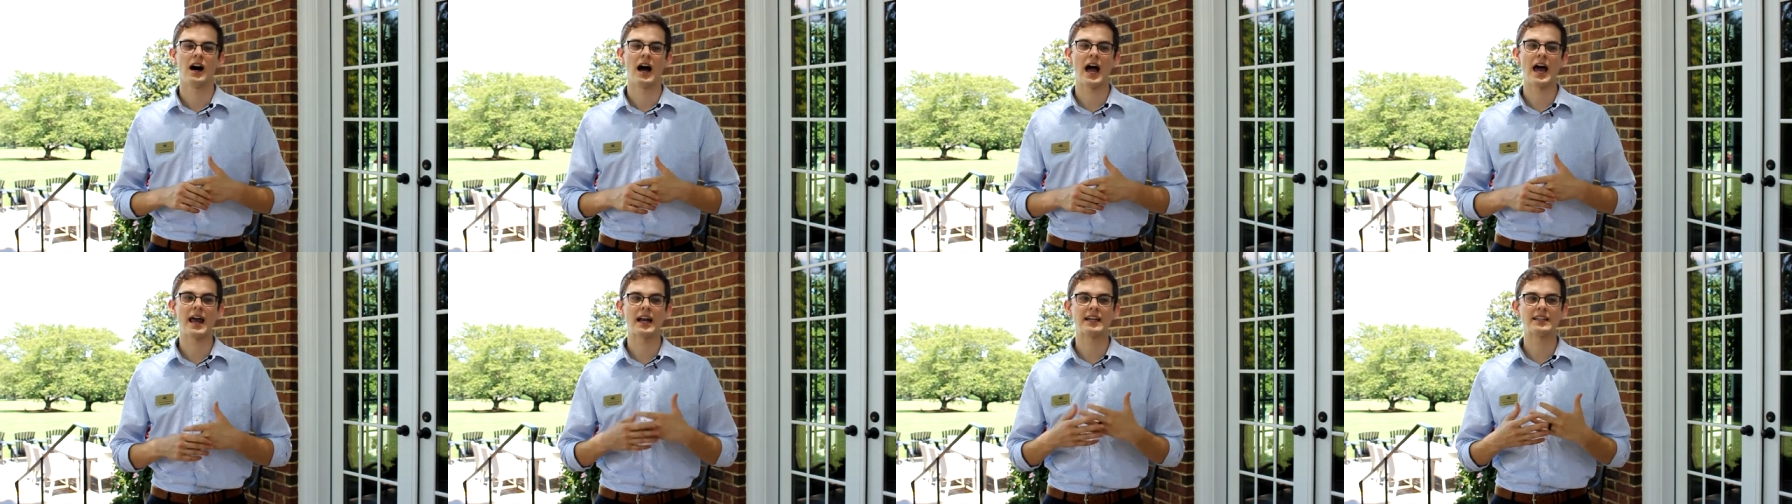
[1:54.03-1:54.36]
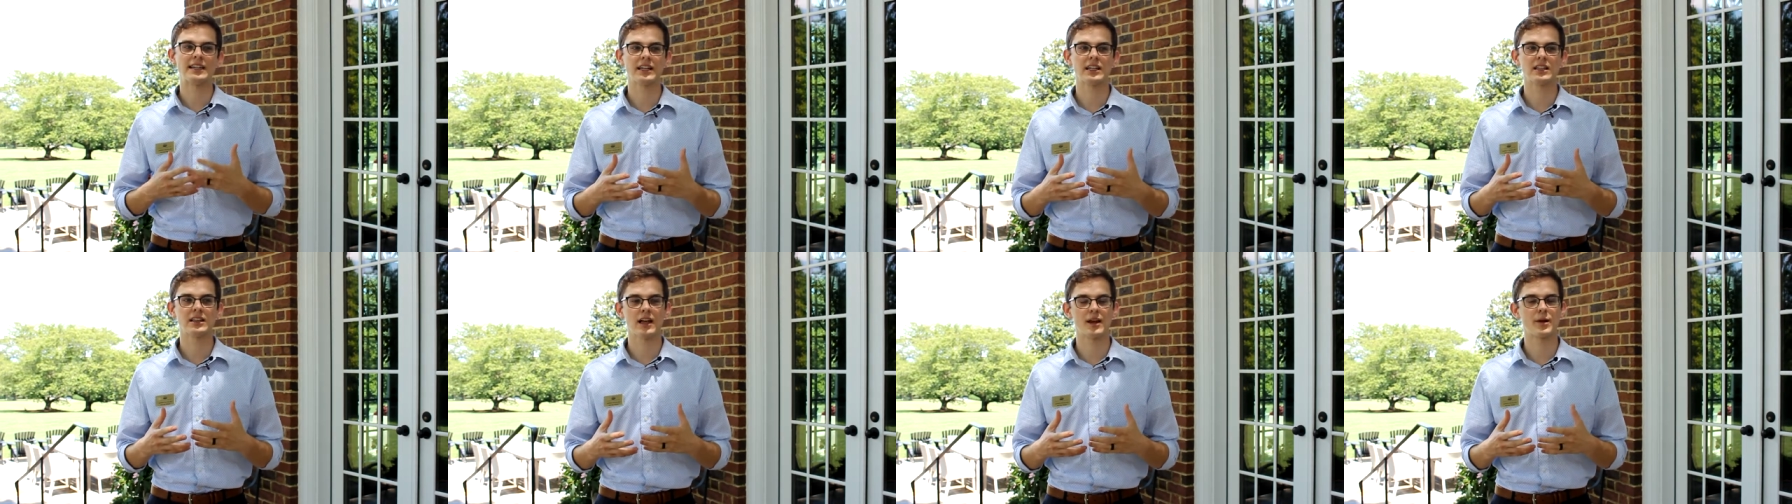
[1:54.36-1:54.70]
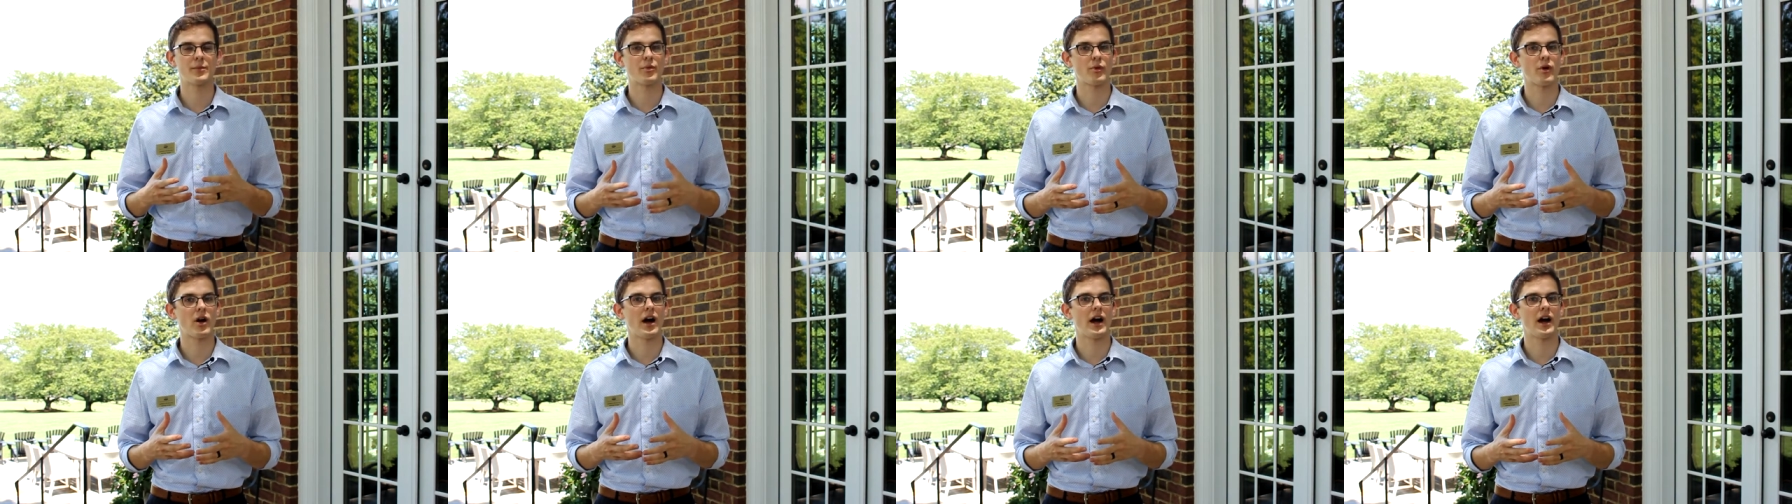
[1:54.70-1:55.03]
And I take a lot
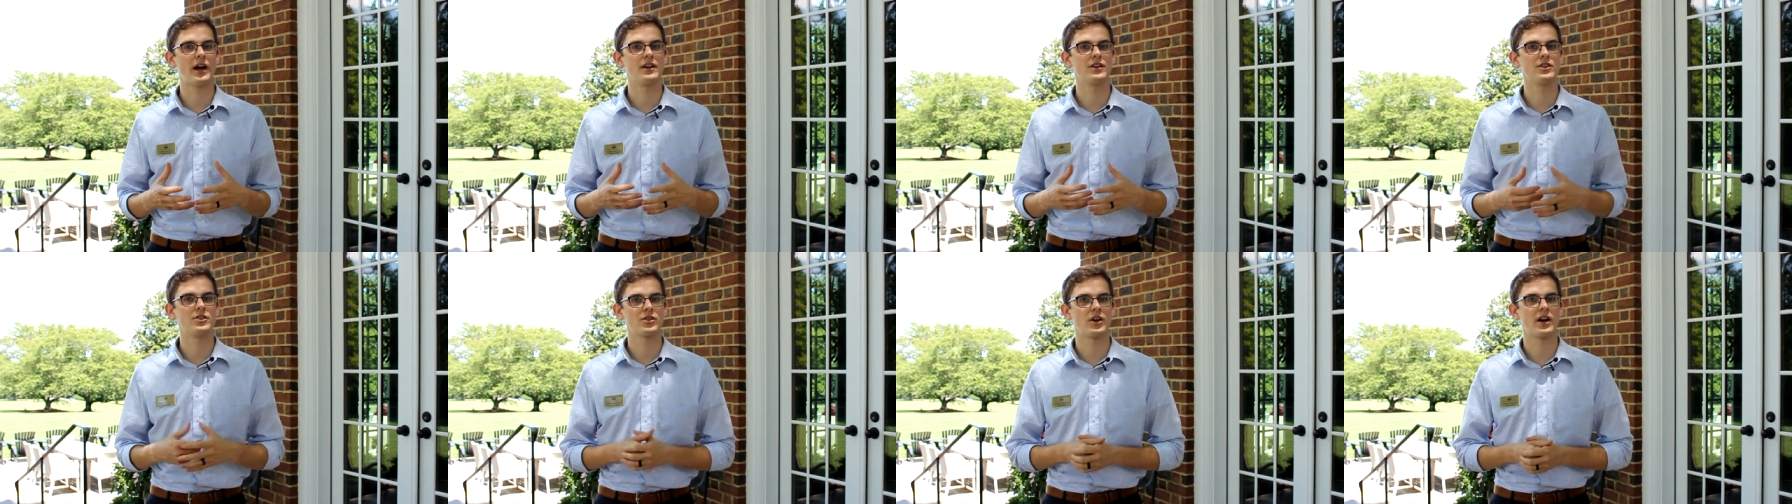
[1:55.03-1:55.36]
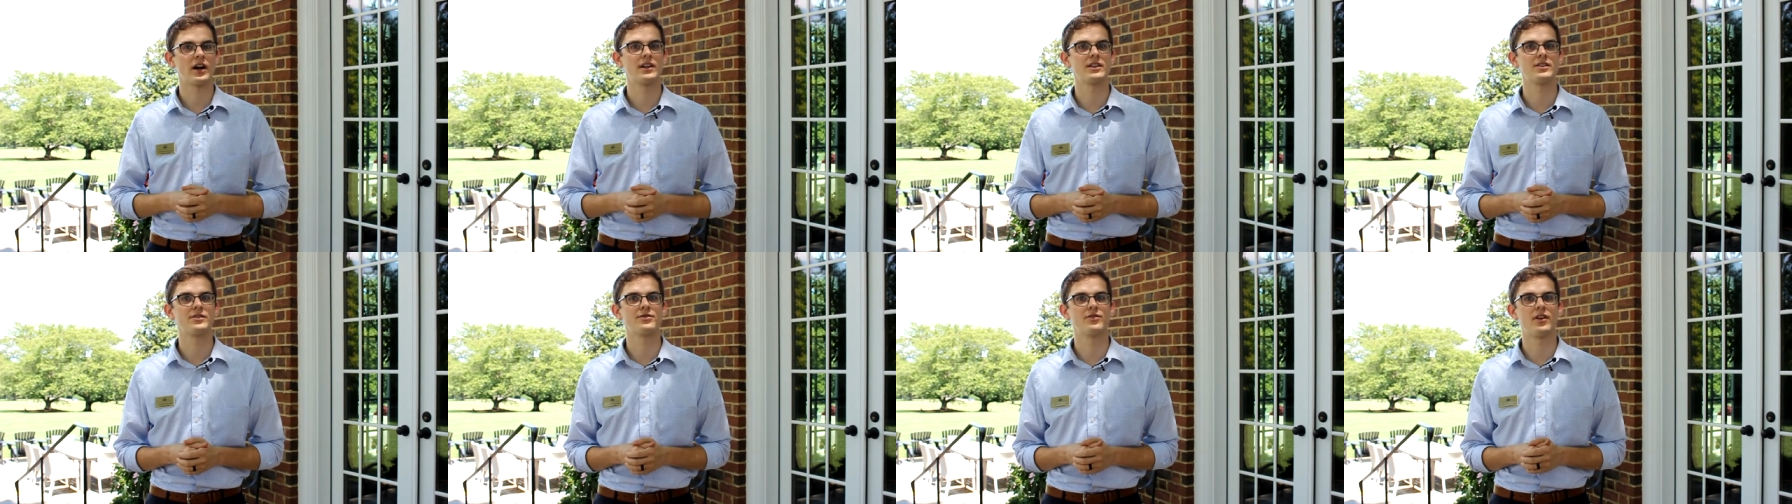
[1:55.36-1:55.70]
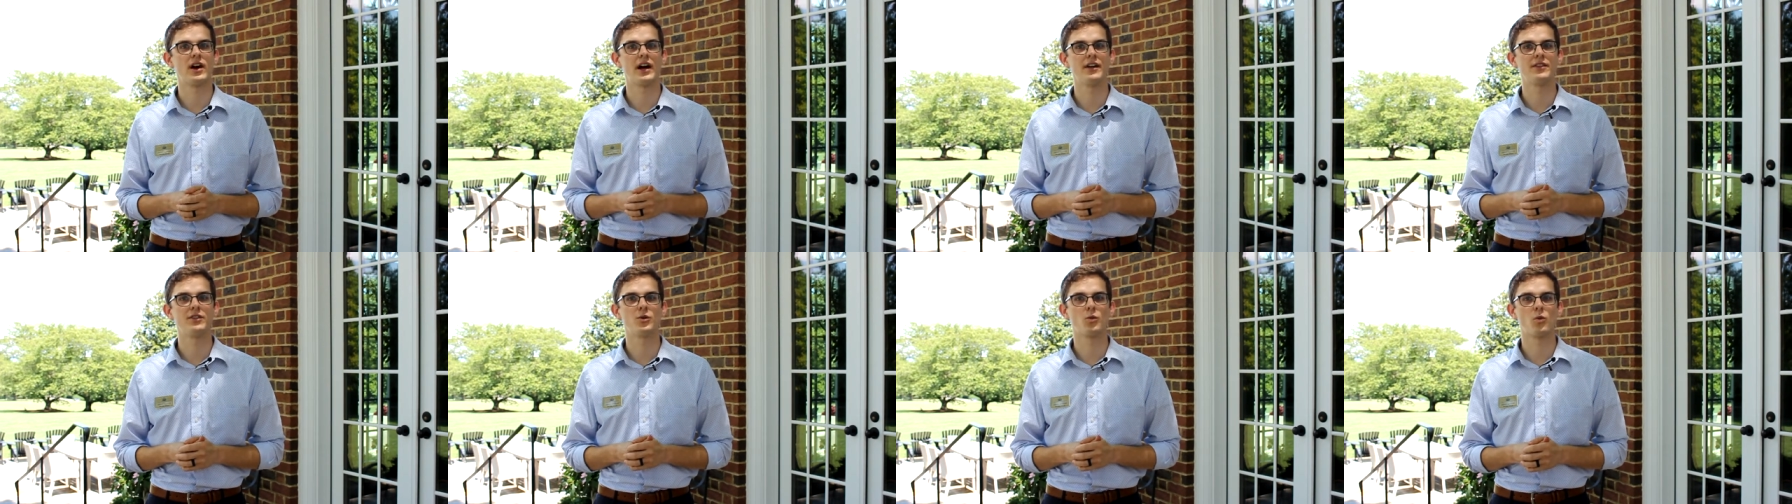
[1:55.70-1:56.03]
of pride in trying to
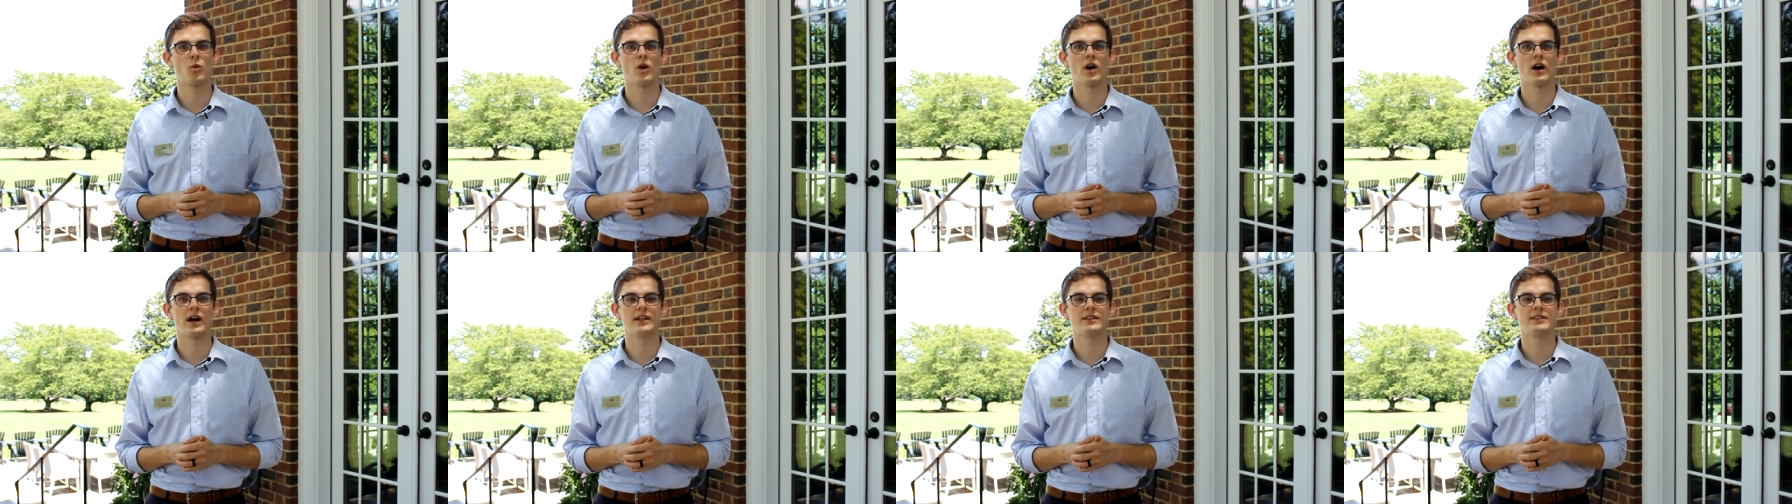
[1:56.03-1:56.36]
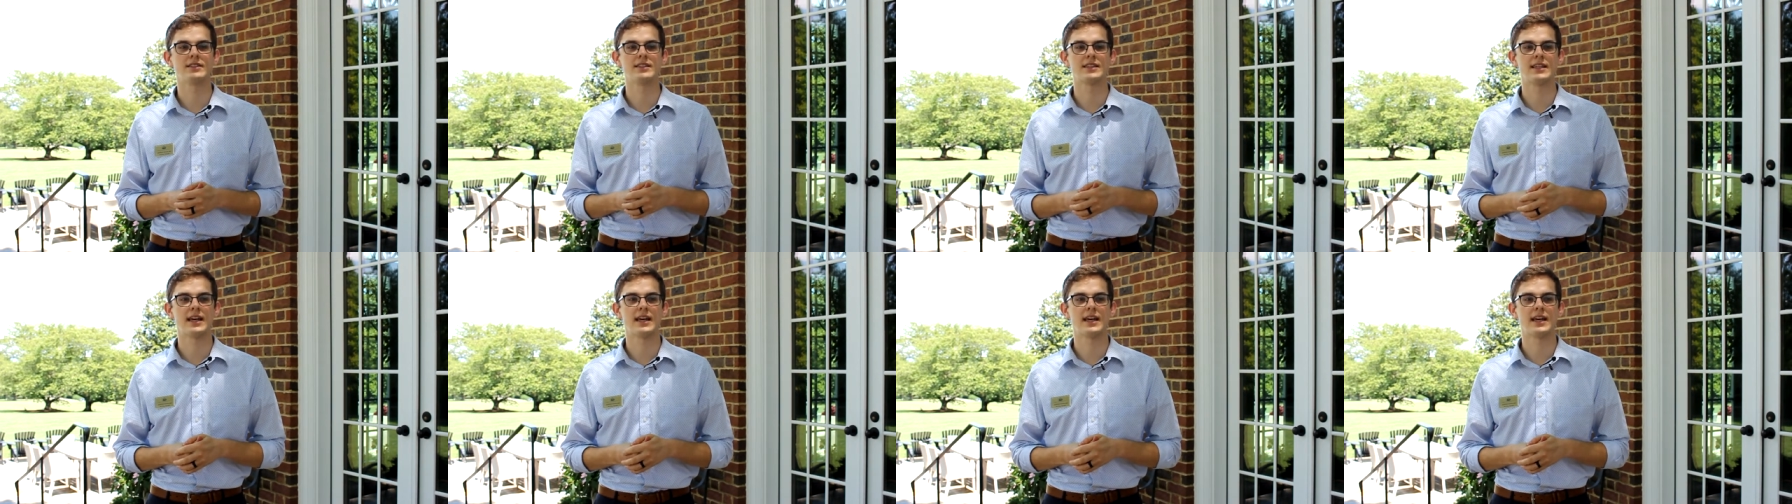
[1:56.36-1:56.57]
find the wines